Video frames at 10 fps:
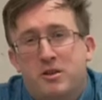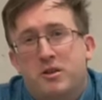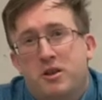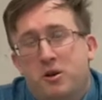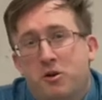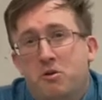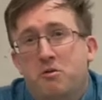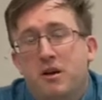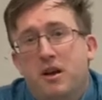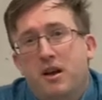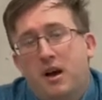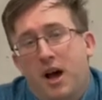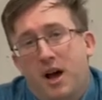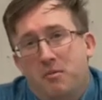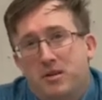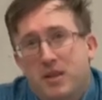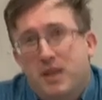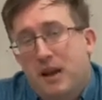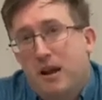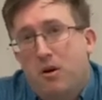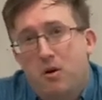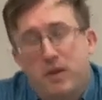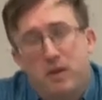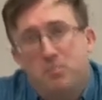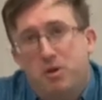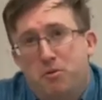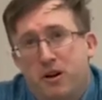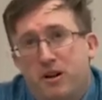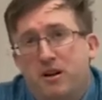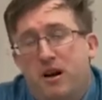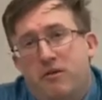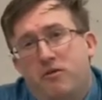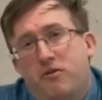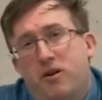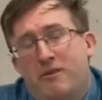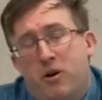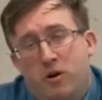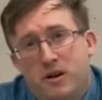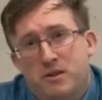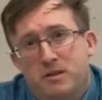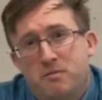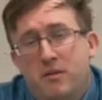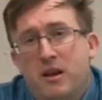to DNA holding the blueprint of an organism,